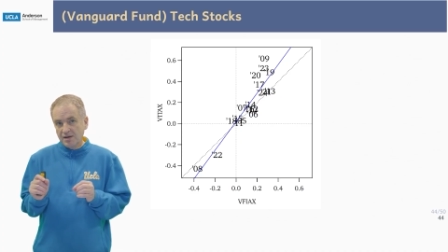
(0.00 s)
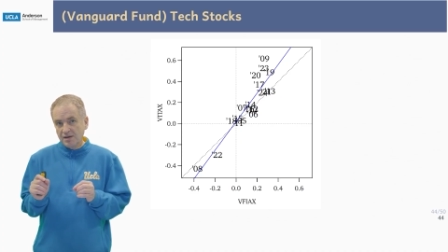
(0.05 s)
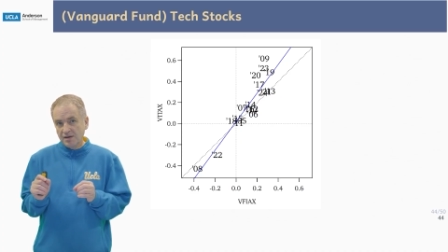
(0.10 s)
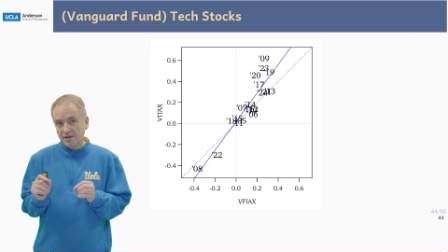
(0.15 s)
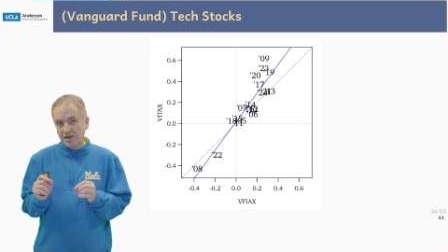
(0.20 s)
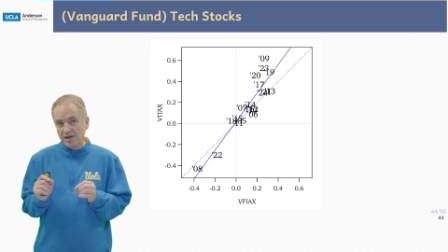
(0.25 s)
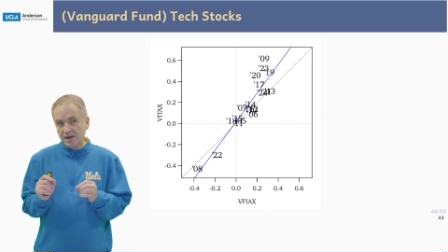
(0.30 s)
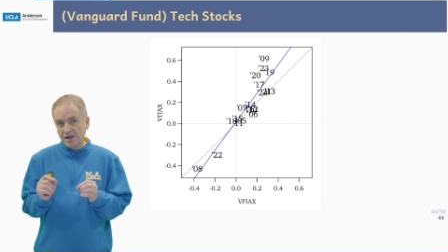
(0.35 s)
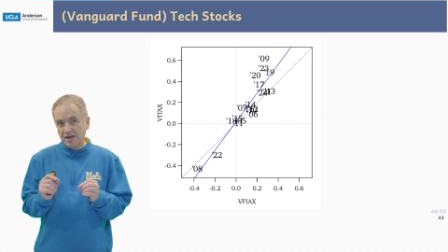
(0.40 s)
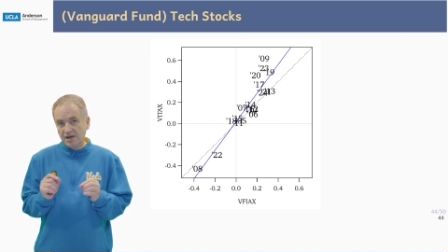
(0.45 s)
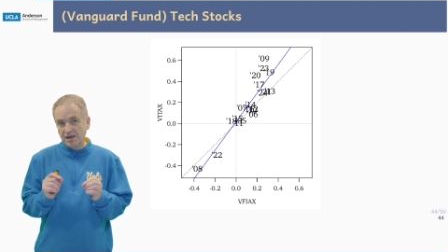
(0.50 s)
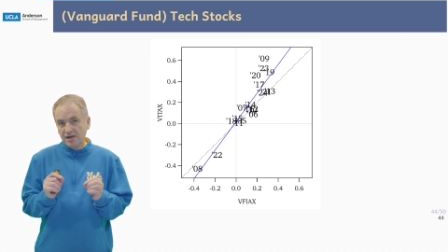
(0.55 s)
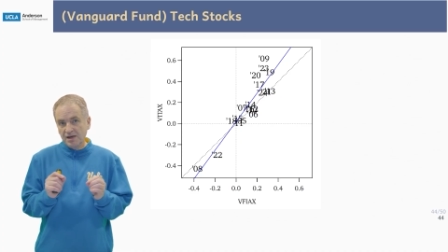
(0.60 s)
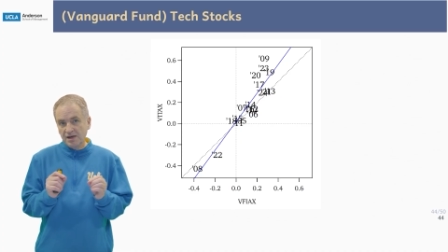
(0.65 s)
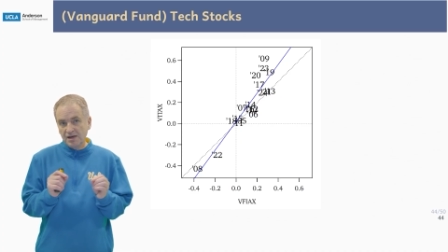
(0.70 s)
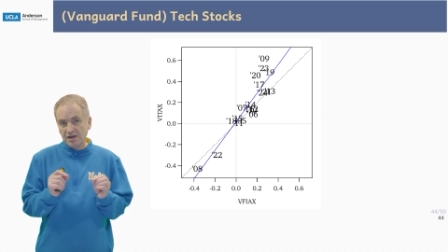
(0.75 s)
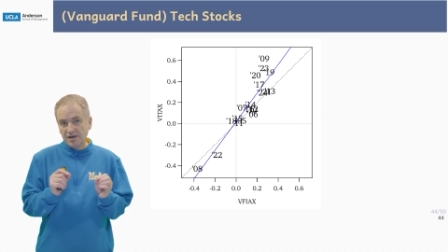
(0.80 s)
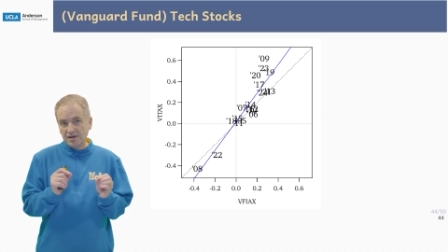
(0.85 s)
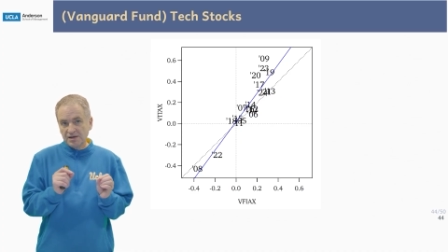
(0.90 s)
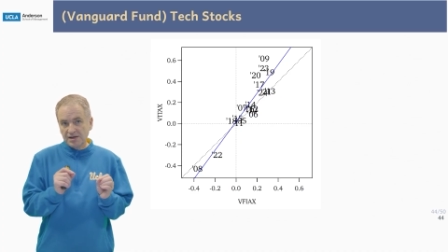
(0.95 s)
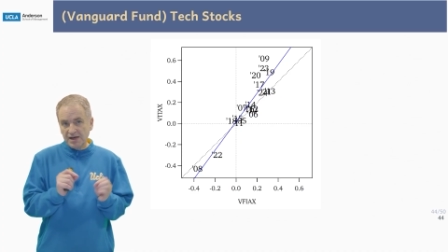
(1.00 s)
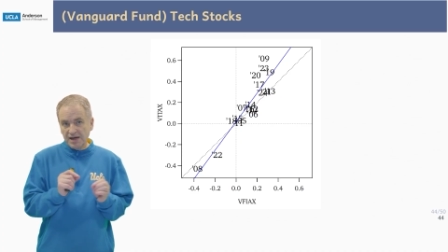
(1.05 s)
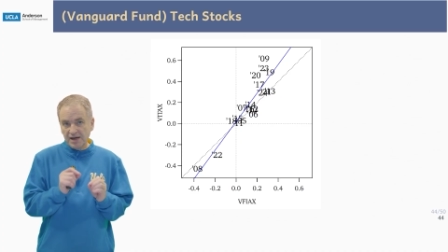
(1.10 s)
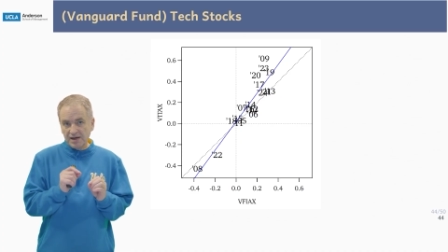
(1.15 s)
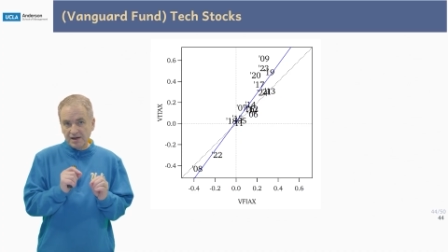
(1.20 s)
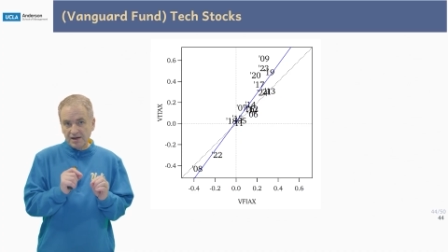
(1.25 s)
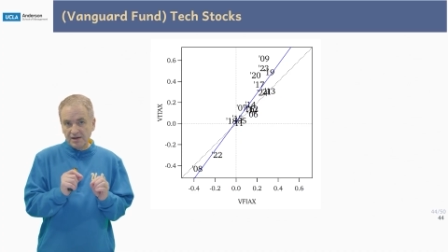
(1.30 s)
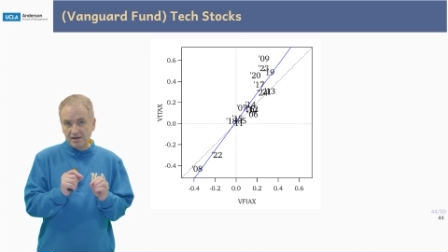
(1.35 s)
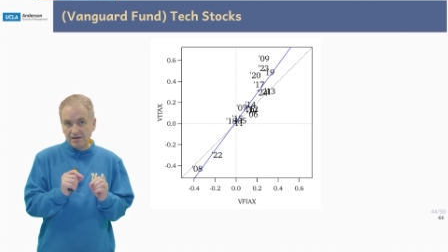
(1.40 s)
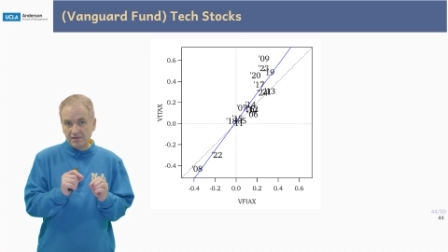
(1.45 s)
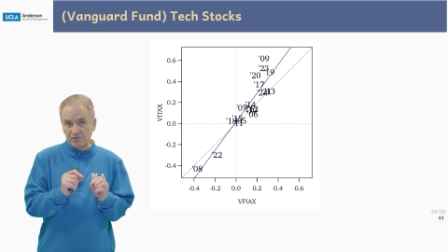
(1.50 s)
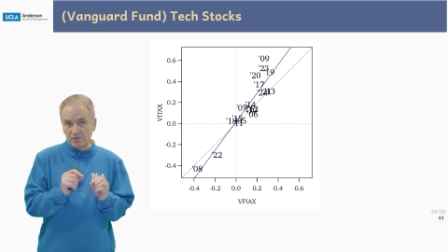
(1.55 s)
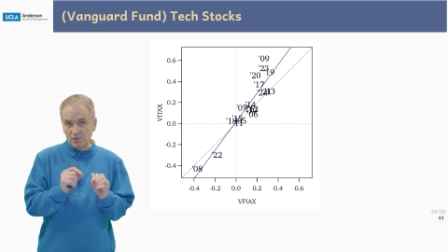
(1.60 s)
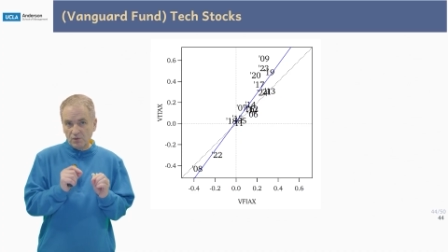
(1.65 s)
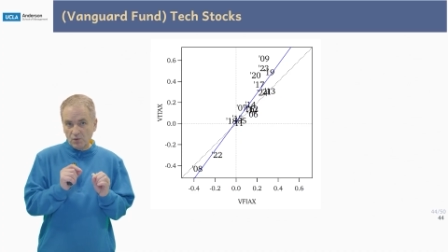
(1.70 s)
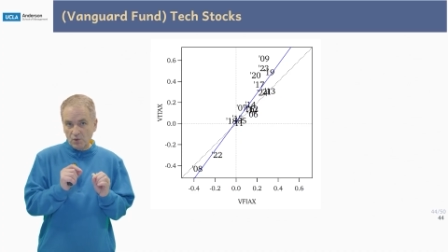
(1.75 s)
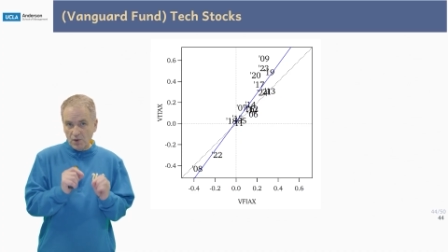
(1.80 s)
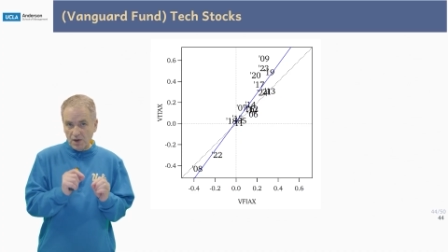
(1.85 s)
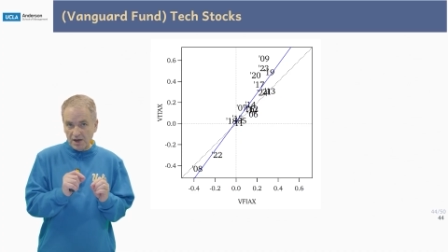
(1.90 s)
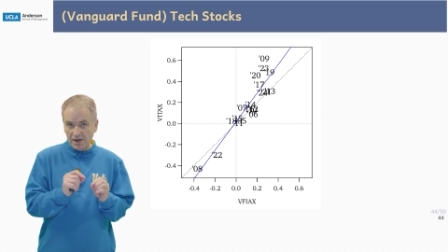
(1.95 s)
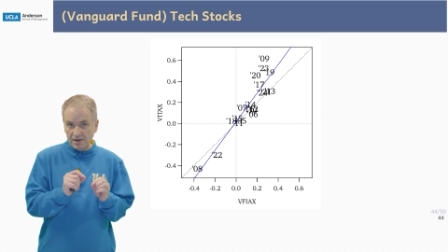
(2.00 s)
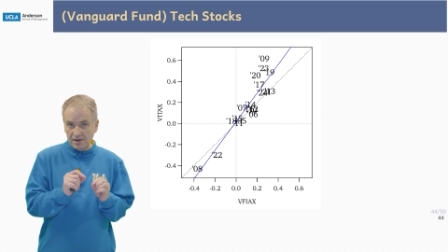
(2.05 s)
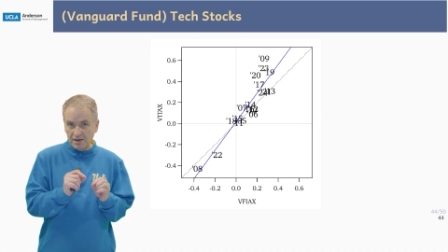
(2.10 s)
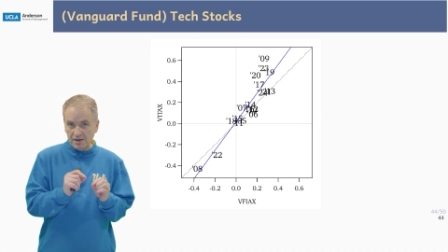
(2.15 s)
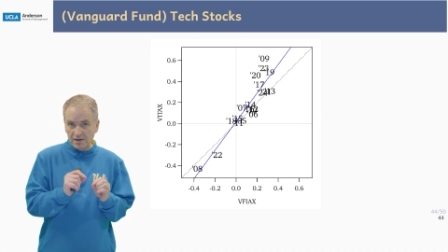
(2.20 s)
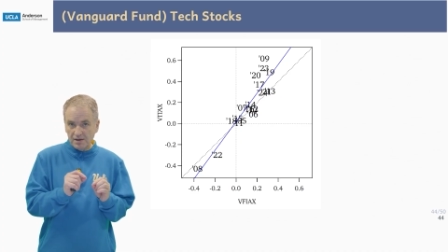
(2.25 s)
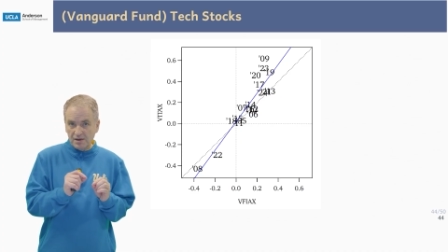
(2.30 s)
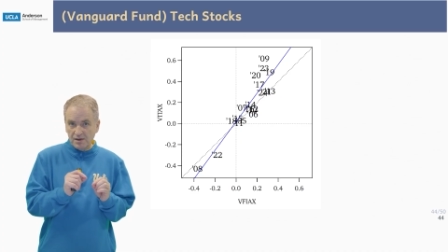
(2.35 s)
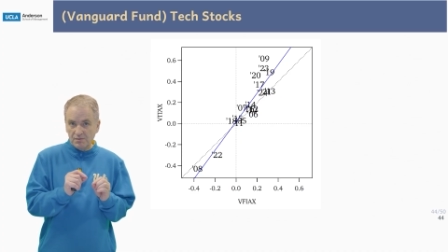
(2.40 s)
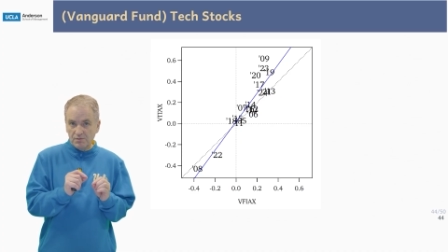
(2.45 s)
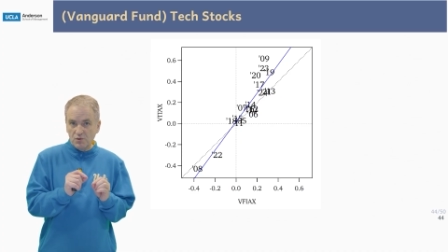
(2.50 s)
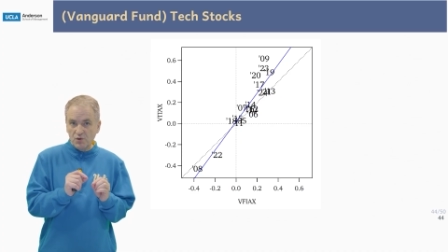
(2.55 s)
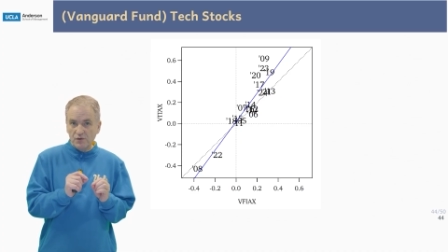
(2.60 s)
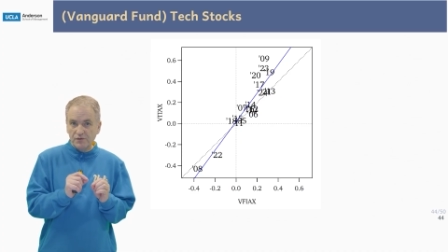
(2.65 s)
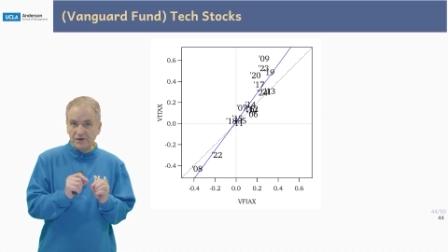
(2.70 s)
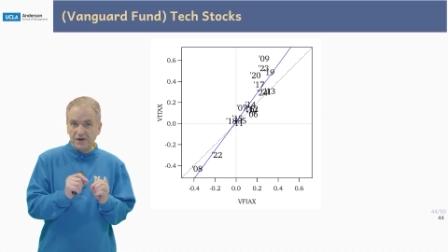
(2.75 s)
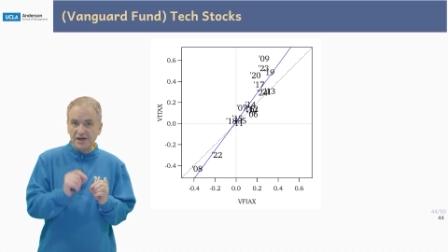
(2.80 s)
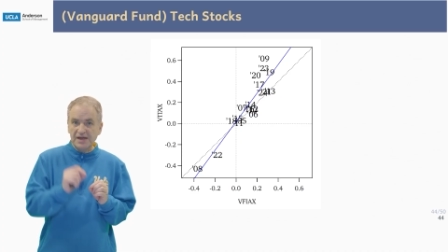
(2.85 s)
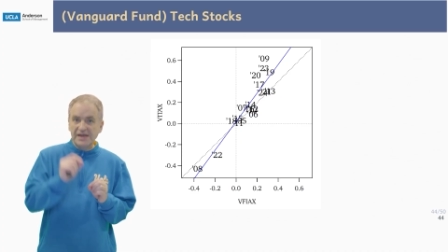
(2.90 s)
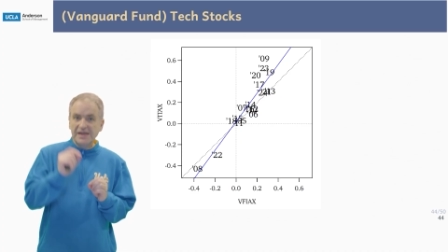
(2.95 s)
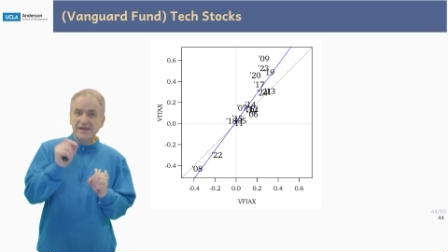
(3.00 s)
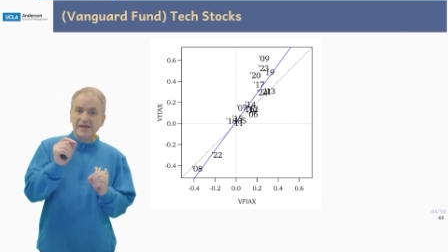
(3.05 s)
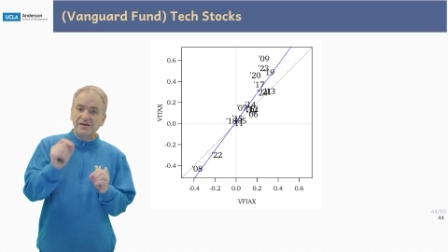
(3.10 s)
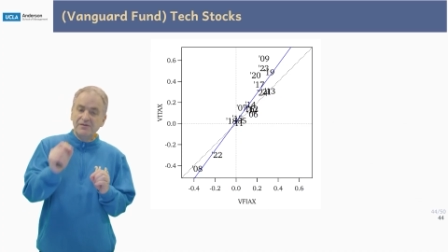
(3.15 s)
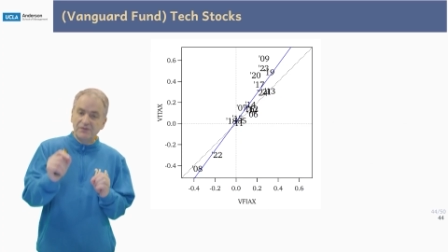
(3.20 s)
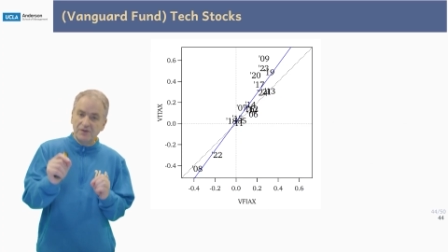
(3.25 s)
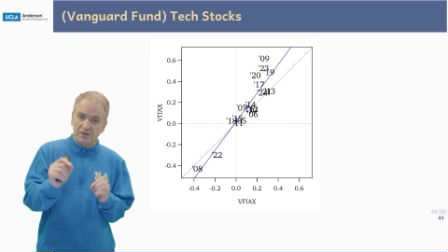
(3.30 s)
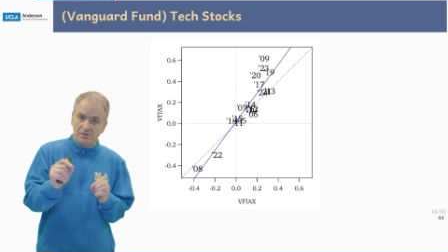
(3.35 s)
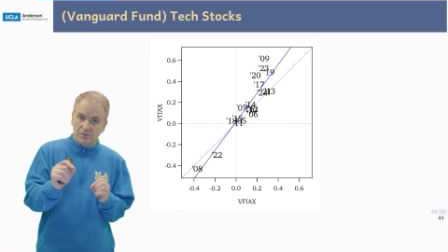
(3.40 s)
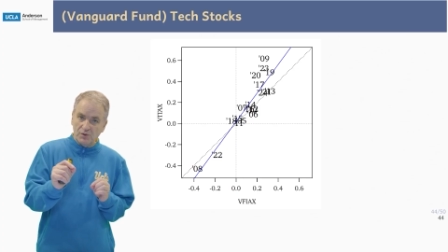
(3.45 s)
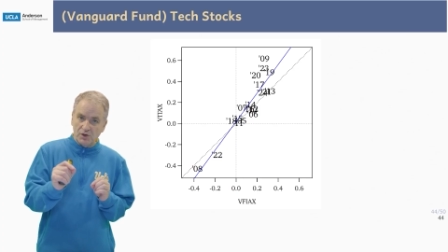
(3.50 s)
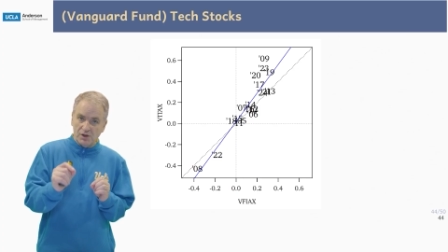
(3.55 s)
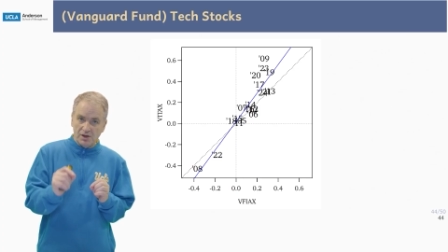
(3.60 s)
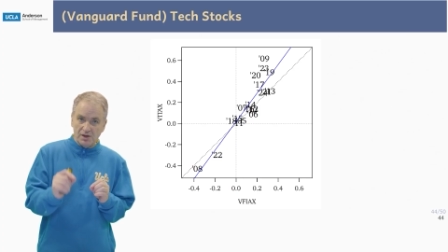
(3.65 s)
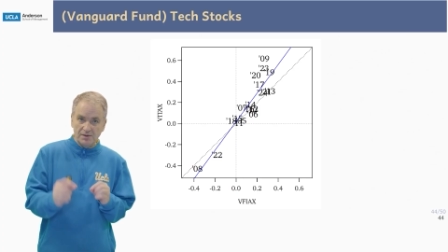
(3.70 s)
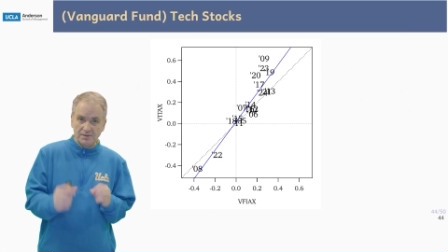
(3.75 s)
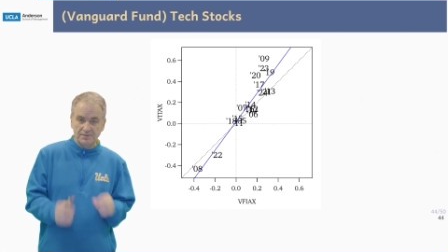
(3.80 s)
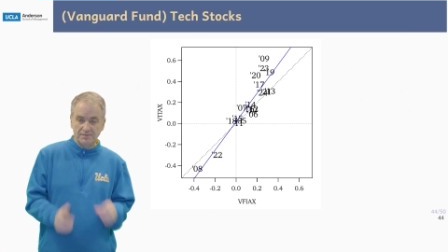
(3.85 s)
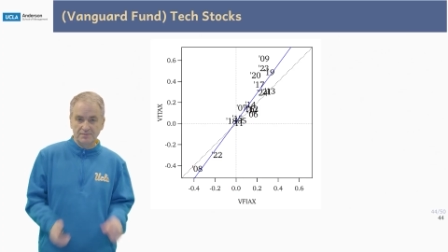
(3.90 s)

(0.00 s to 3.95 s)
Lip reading: the tech one moved even more.